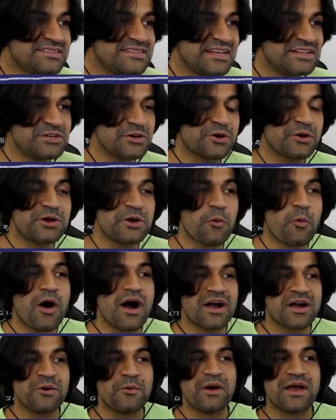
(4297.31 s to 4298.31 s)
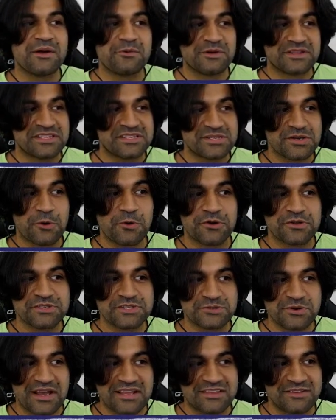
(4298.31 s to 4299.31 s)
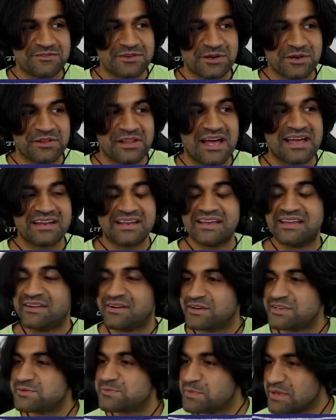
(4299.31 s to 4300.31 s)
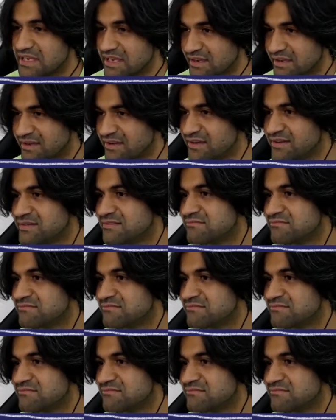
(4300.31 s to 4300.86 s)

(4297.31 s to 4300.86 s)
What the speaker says: then you're going to walk away with the total strength of your gladiators being